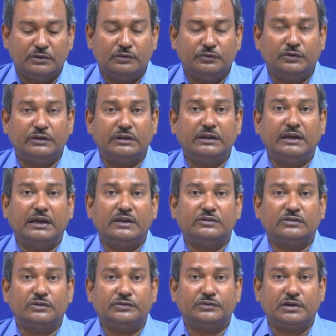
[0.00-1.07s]
For the
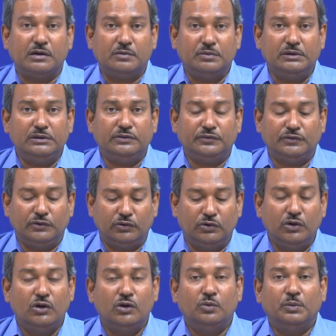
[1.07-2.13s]
case of turbulent flow,
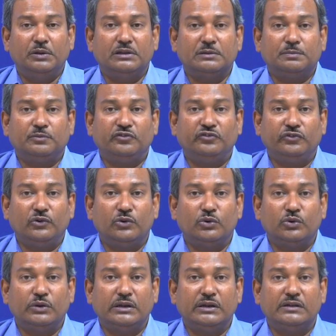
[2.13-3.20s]
when the
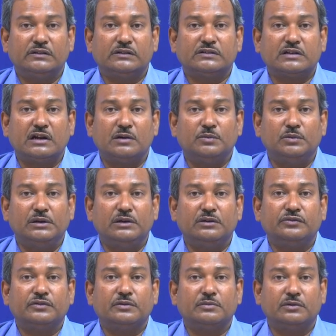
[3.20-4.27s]
flow is turbulent
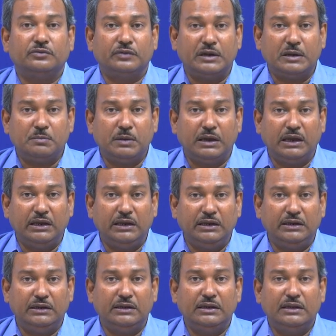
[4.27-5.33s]
from the very
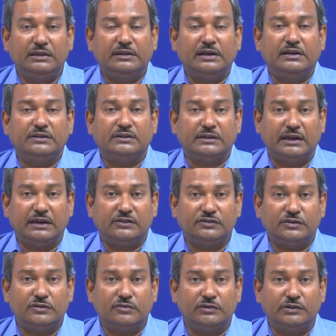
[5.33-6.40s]
beginning, that is at x
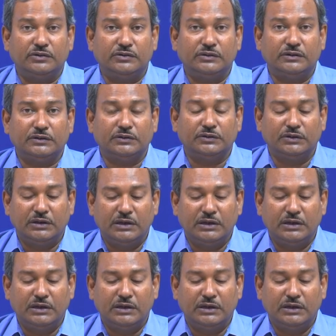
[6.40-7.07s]
equal to 0.